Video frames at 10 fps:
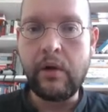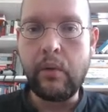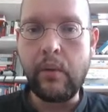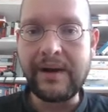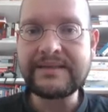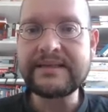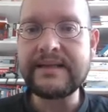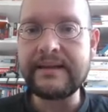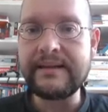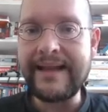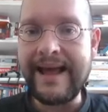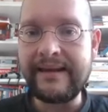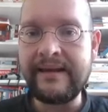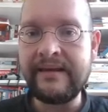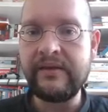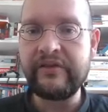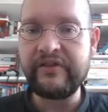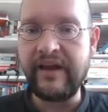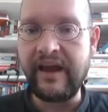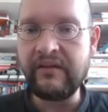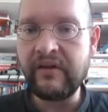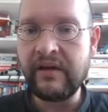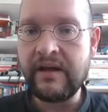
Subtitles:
what is the nanny state?